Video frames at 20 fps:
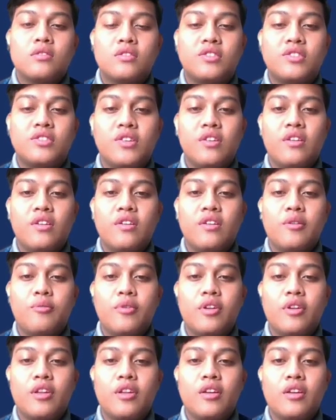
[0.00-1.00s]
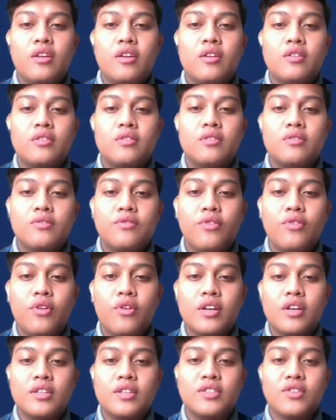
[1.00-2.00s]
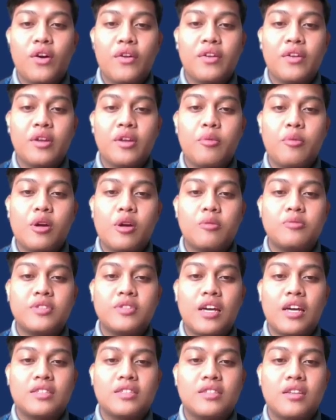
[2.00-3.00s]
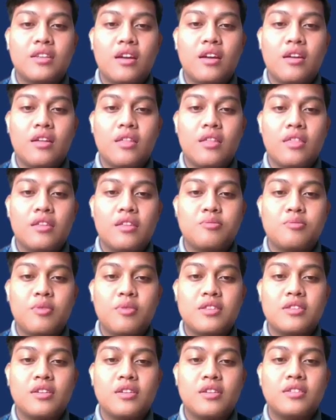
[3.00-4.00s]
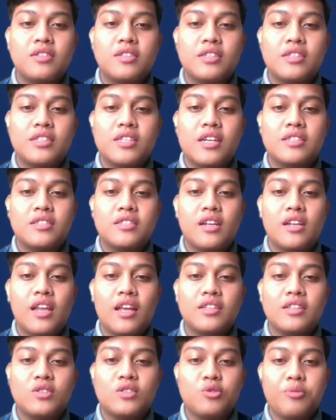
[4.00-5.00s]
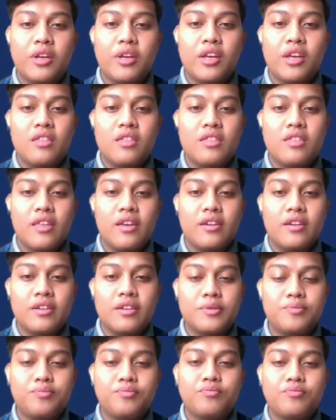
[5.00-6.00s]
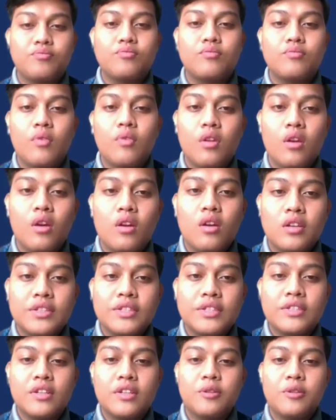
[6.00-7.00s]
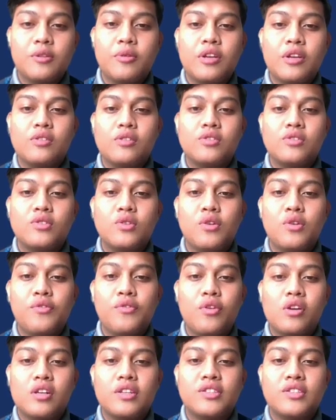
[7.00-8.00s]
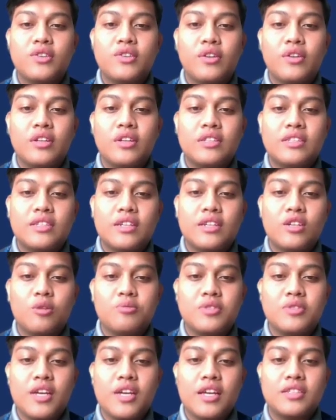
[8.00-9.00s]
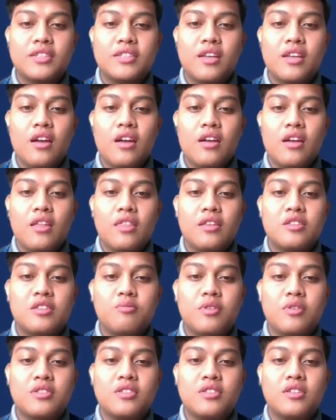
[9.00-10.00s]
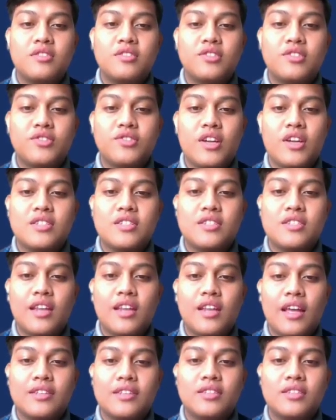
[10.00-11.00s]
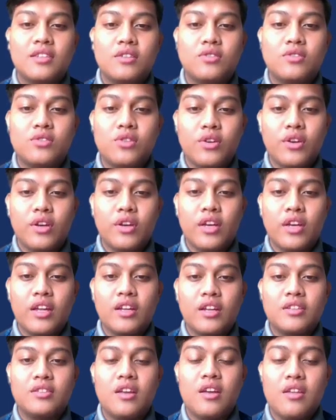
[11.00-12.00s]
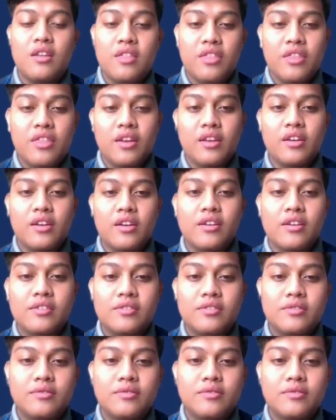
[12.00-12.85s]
Ciliary body focus on nearby objects. These muscles adjust the lens to make it thicker. Ciliary body also focus on distant objects. These muscles stretch the lens so it is thinner.